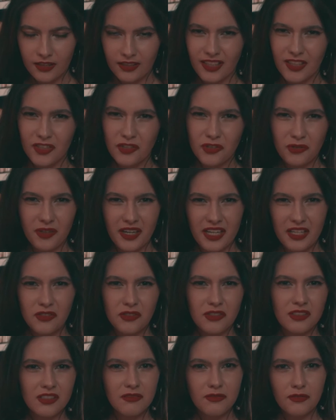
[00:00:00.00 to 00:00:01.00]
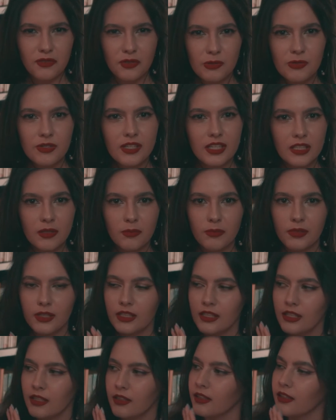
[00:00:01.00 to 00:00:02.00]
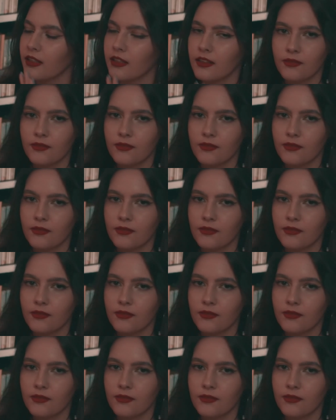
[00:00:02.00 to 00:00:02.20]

not trying to confuse anybody.